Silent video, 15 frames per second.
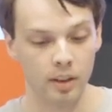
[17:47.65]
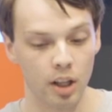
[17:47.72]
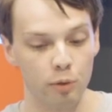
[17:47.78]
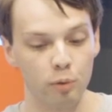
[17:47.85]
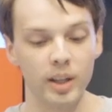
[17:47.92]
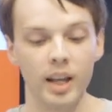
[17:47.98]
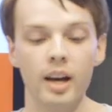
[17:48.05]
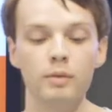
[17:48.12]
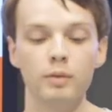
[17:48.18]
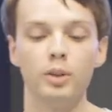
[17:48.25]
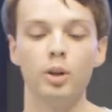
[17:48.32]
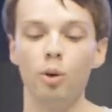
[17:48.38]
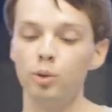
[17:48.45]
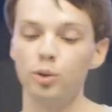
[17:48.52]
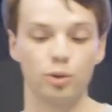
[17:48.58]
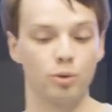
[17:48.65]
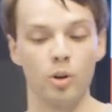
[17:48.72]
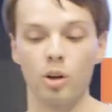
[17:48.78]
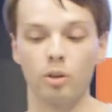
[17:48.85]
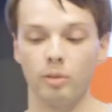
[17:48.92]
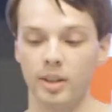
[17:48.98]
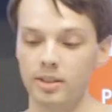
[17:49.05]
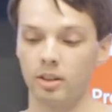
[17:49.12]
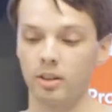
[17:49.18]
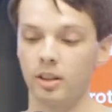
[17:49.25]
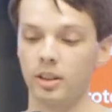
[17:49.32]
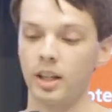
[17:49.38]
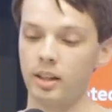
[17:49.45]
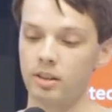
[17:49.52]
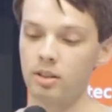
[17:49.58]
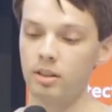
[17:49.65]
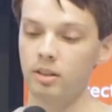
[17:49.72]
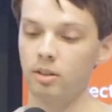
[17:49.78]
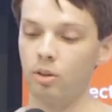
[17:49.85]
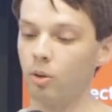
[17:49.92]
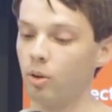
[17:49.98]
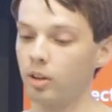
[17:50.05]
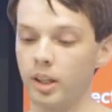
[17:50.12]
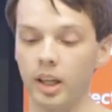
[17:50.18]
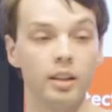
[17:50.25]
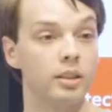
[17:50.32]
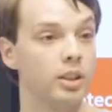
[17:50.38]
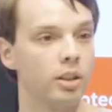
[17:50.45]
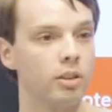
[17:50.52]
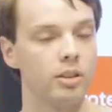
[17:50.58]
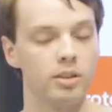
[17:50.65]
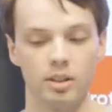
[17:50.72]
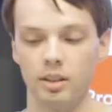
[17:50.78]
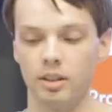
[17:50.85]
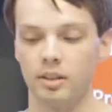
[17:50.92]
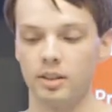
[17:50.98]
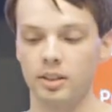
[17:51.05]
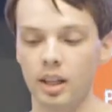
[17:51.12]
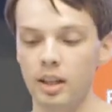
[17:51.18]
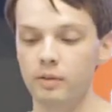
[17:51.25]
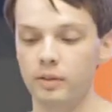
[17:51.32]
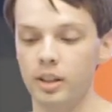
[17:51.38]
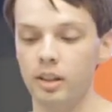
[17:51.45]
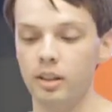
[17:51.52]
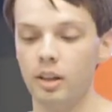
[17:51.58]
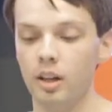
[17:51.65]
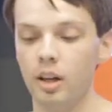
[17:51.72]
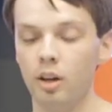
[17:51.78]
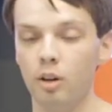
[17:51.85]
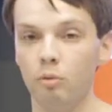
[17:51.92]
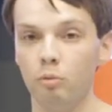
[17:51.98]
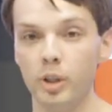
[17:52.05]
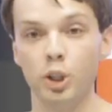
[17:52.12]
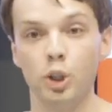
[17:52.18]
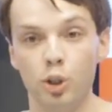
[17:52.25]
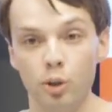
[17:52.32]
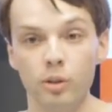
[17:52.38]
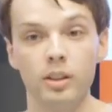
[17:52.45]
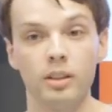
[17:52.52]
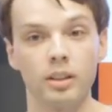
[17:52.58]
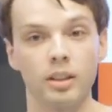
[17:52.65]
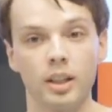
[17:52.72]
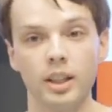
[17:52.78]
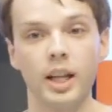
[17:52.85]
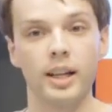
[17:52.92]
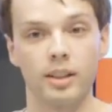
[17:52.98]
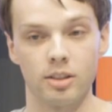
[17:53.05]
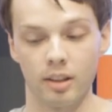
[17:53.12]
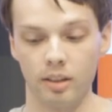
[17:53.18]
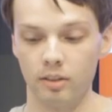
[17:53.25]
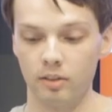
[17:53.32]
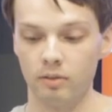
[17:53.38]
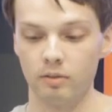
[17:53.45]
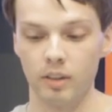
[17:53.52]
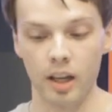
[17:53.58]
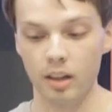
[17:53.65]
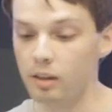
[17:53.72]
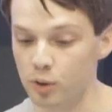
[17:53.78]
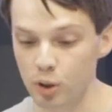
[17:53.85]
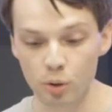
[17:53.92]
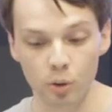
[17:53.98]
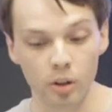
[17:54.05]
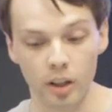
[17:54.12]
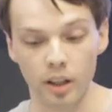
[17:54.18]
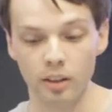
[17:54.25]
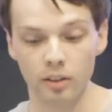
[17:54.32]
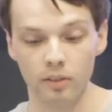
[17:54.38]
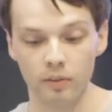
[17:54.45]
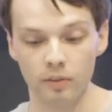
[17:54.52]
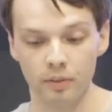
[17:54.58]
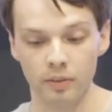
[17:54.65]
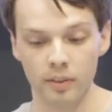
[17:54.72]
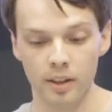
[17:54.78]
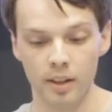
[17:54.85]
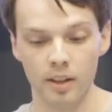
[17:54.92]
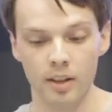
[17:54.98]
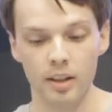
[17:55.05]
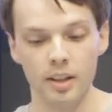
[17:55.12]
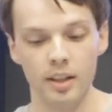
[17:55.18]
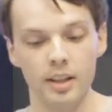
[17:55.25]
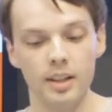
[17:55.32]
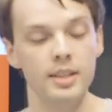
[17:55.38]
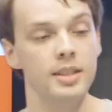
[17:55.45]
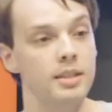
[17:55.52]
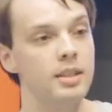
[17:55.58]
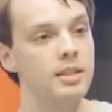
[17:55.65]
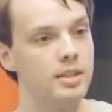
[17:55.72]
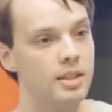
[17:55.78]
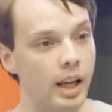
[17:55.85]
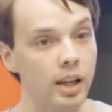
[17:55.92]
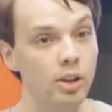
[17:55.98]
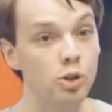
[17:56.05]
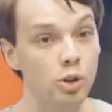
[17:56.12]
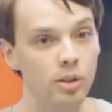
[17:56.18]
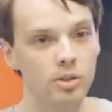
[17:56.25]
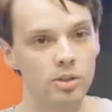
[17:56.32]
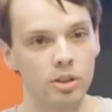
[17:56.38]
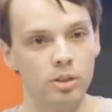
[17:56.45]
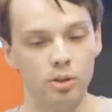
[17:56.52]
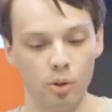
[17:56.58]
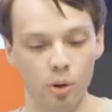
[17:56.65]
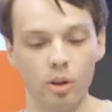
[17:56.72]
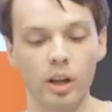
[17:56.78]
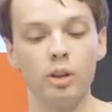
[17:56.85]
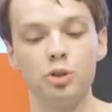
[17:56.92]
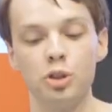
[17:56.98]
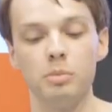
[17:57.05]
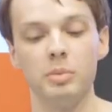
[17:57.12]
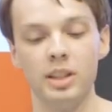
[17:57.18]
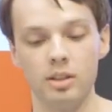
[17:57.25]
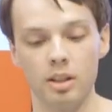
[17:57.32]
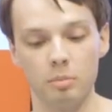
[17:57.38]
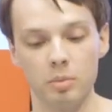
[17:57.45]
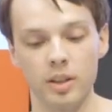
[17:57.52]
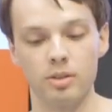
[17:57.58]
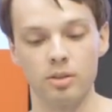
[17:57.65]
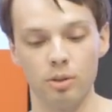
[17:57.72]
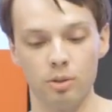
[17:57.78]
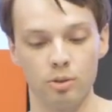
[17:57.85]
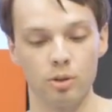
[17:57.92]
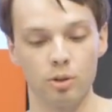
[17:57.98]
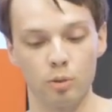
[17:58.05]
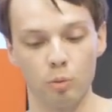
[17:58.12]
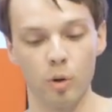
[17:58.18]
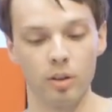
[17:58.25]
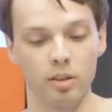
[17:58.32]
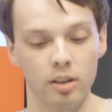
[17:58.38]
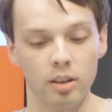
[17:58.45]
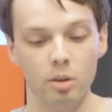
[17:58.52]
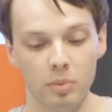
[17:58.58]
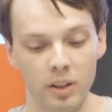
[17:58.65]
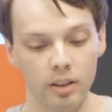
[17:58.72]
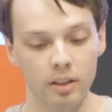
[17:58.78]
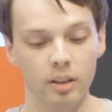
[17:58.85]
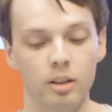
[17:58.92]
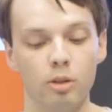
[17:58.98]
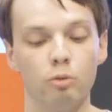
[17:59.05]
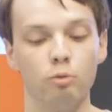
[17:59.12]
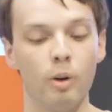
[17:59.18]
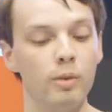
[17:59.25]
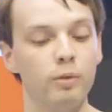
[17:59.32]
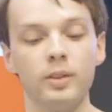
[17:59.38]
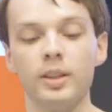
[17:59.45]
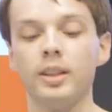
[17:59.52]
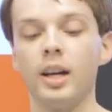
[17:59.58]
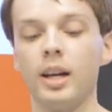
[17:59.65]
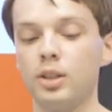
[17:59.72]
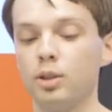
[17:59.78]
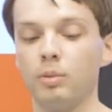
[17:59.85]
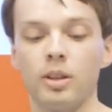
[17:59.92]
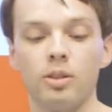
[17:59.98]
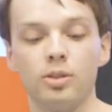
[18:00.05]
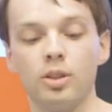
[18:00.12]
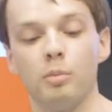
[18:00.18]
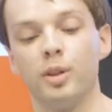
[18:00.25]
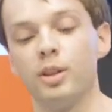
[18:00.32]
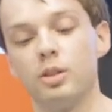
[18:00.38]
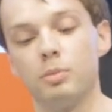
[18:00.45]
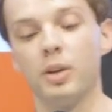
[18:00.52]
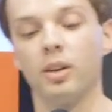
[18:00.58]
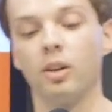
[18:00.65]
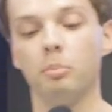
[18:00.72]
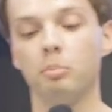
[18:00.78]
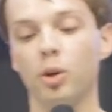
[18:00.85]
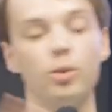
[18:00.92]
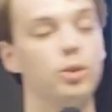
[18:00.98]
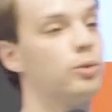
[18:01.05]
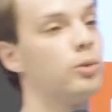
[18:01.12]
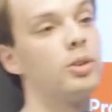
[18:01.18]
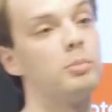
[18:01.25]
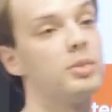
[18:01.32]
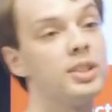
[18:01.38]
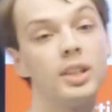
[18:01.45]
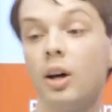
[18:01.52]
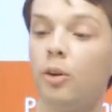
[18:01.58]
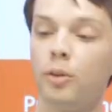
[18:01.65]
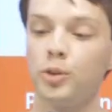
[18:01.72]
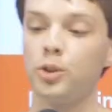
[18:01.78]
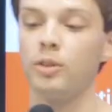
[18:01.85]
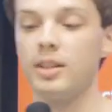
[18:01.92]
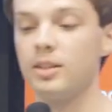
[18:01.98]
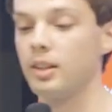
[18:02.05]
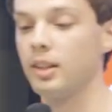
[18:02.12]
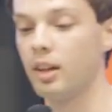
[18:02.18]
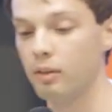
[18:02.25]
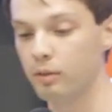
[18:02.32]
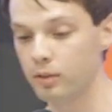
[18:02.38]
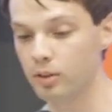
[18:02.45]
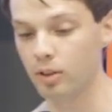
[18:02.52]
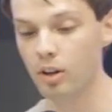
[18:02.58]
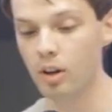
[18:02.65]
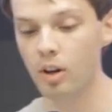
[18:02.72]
if we have no strong reason to collect it or can't guarantee its safety, we shouldn't collect it. End of story. Is the danger to your LGBT plus users worth the ability to roughly guess whether somebody is buying a purse for themselves or as a gift,